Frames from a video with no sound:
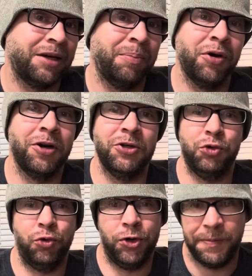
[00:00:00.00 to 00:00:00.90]
a
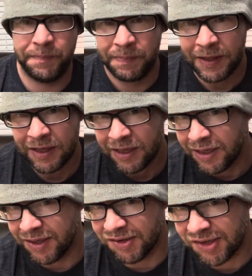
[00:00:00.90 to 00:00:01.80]
purgatory
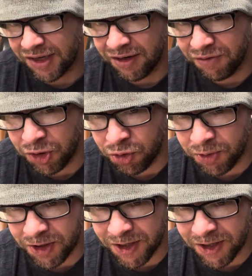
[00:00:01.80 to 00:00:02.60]
instead of anomia.